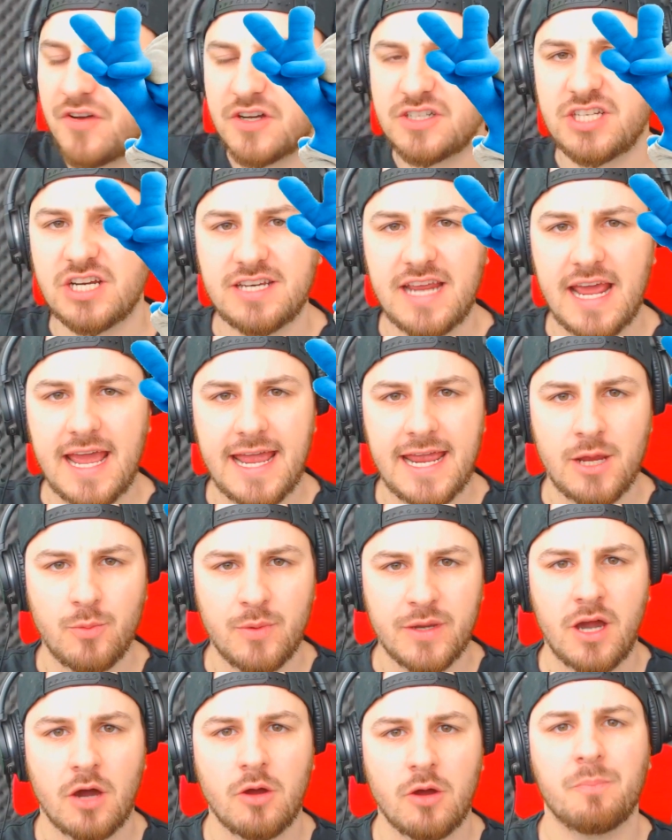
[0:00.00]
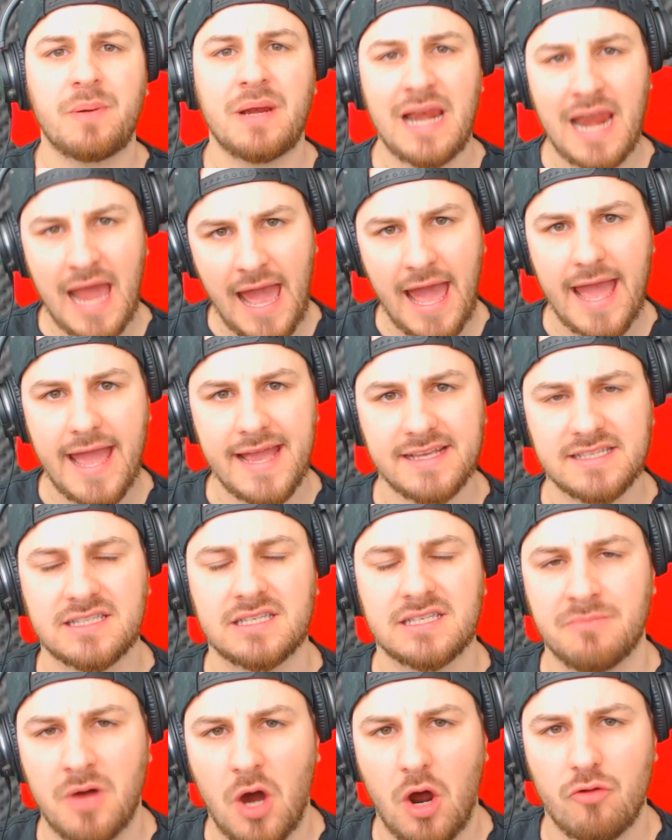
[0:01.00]
For today we're gonna play
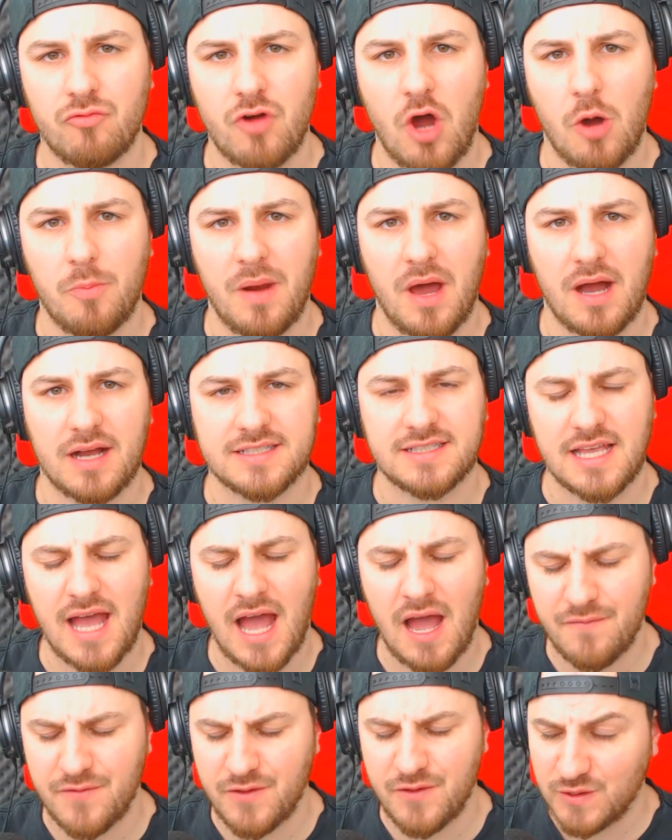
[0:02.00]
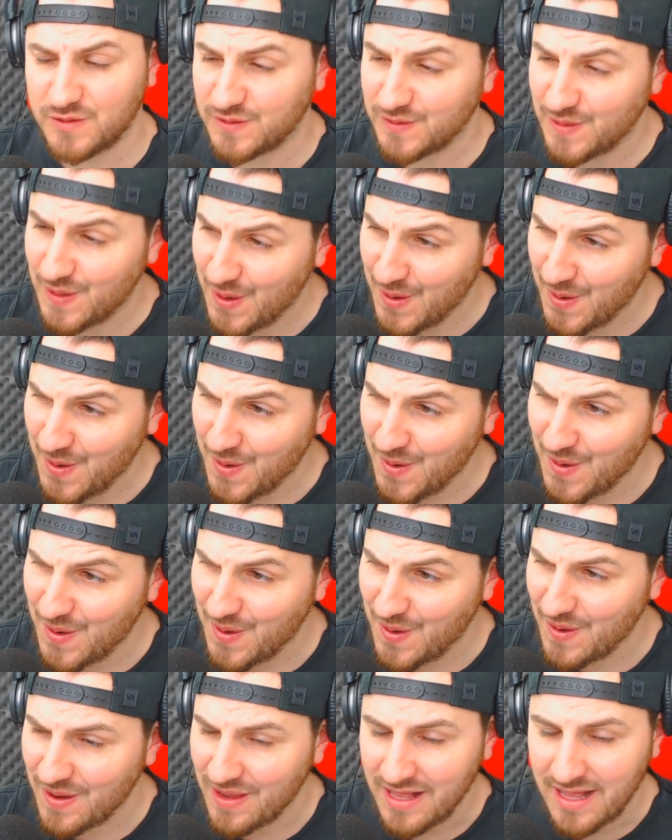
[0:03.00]
some more Roblox
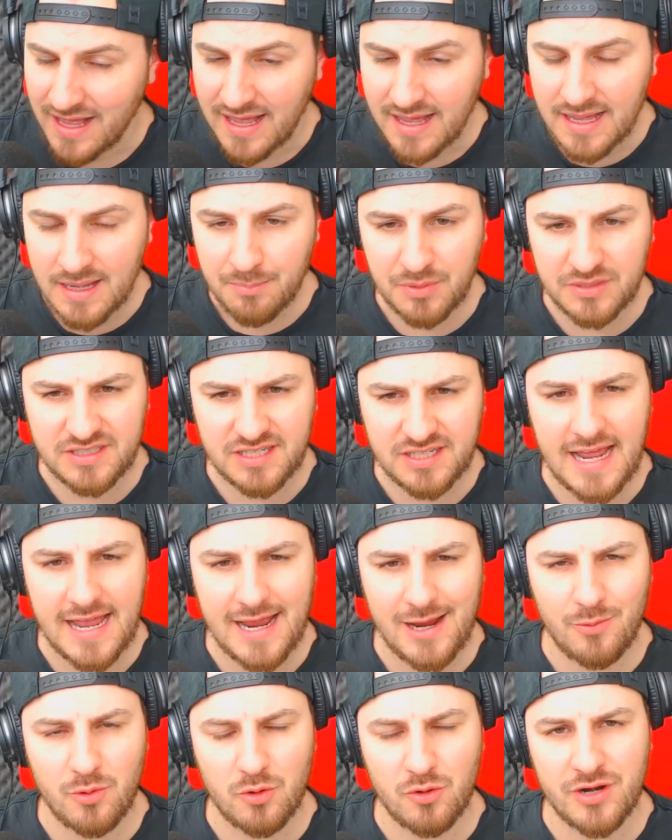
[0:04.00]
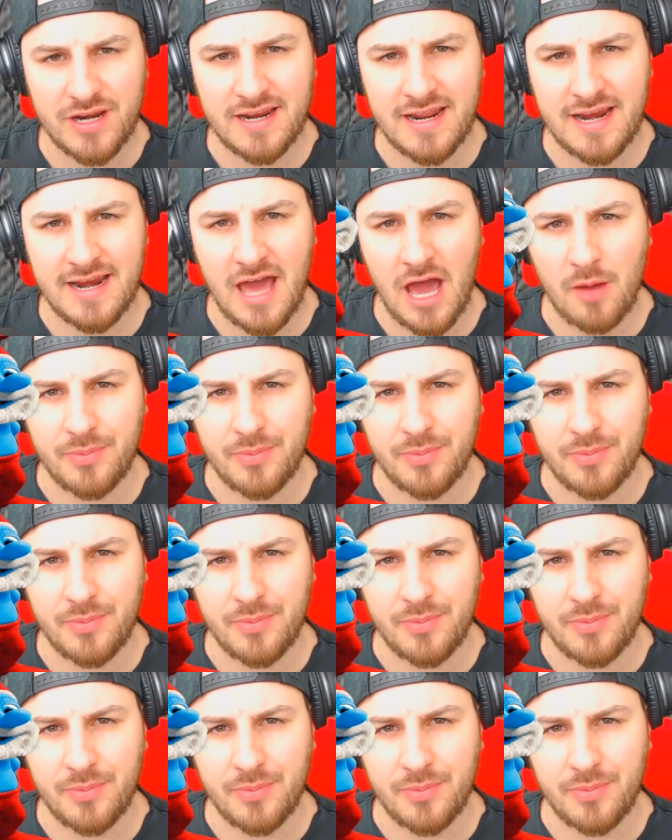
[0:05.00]
obviously. But today we're in an